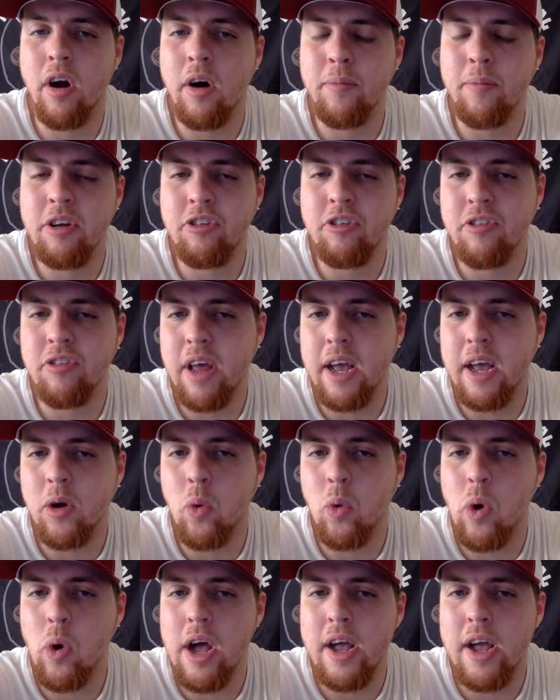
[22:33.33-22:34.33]
mission
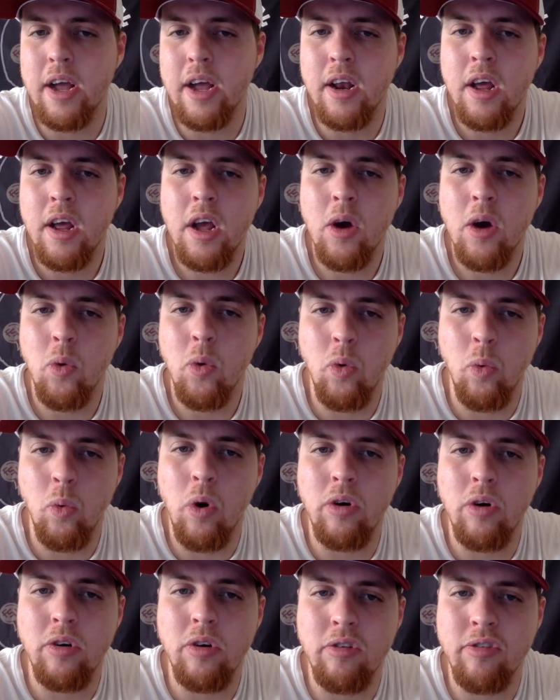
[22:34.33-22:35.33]
takeaway, and we're
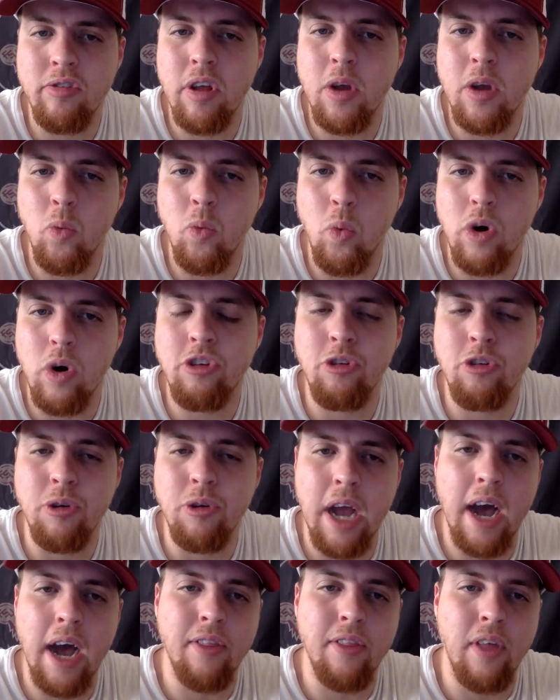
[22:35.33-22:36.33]
wanting to see what you
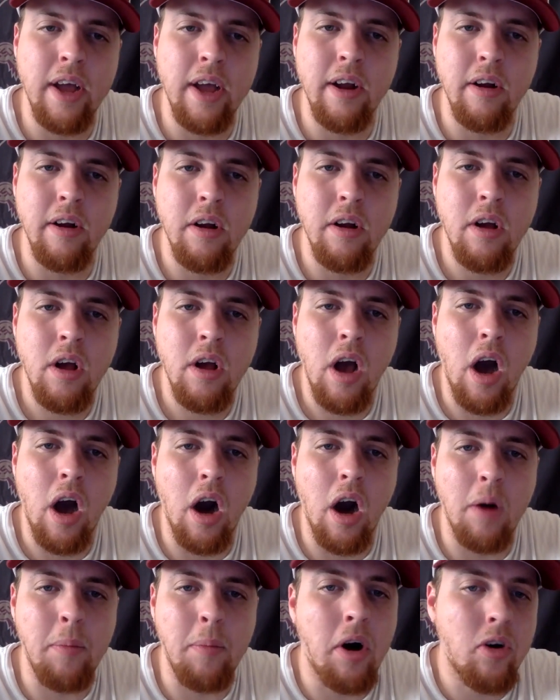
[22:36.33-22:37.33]
got there.
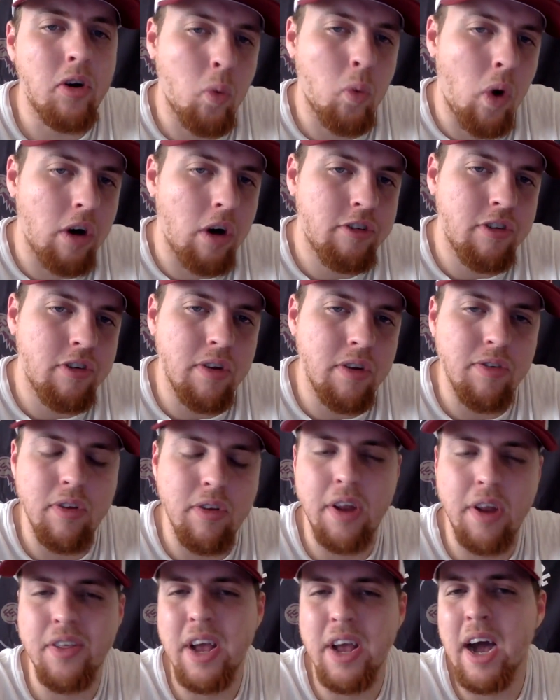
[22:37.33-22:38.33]
Hunter Washington is
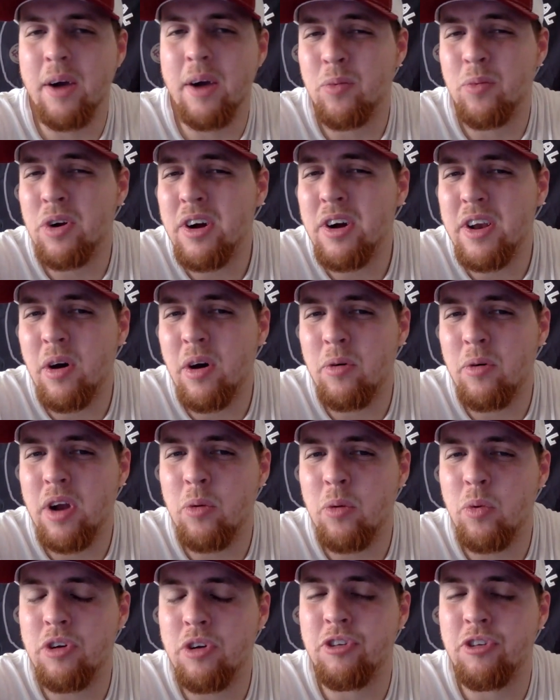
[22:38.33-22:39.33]
another guy. I really don't know
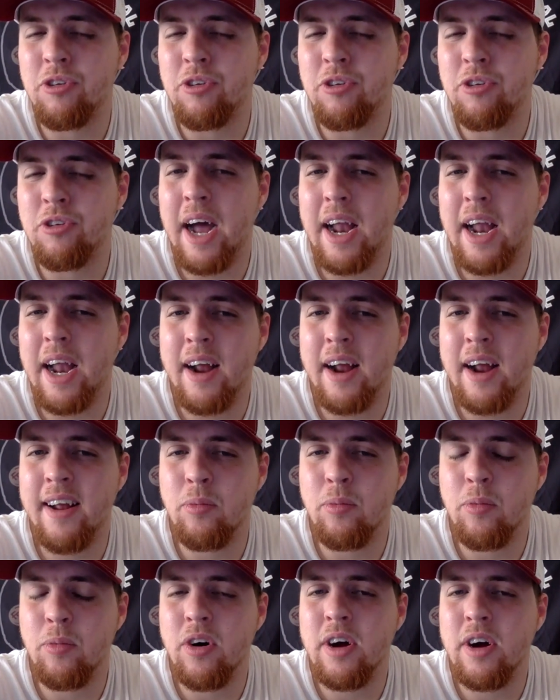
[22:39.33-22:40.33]
what you got out of
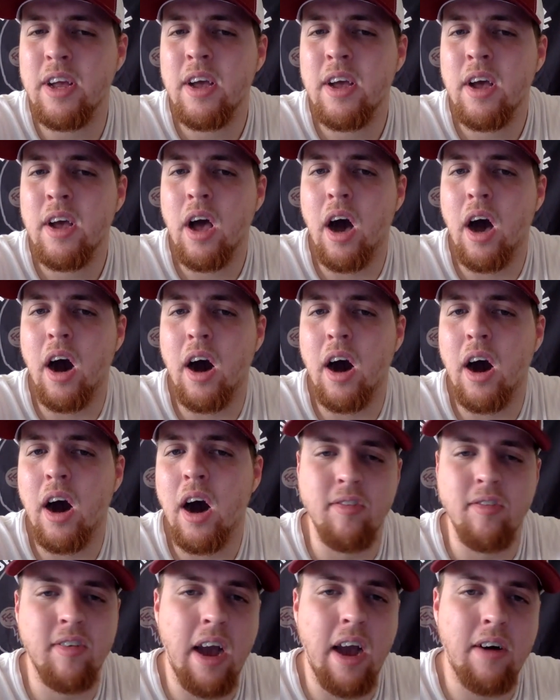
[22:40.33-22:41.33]
him, really.
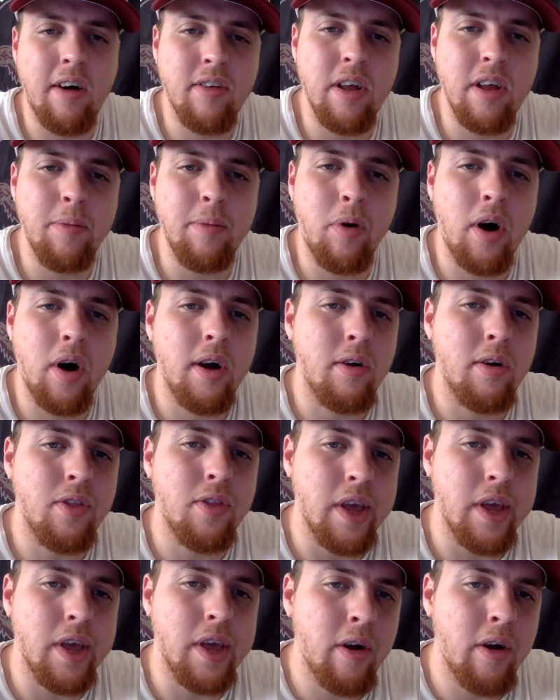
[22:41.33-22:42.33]
He's a scout team player of
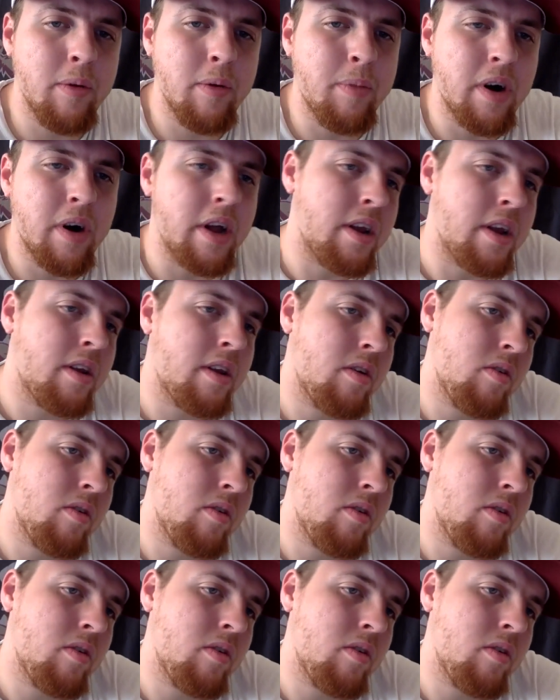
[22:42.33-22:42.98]
the year, but